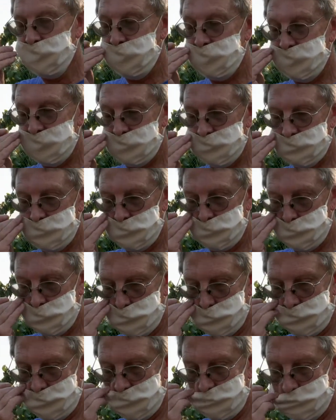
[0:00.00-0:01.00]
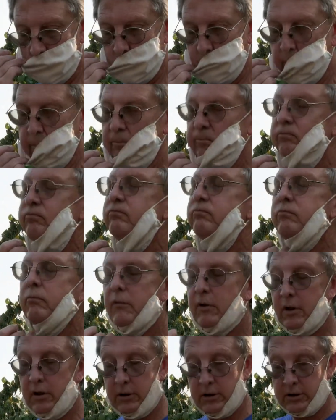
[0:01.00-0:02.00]
and you
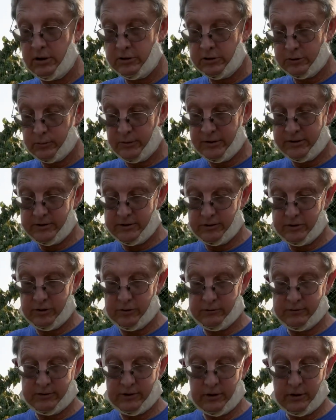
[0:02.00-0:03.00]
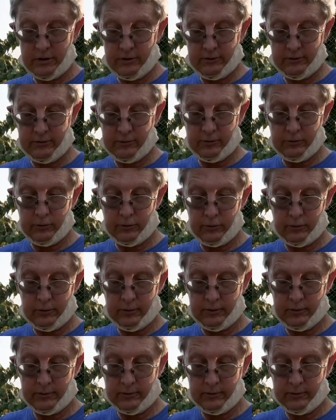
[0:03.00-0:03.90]
squeeze the juice onto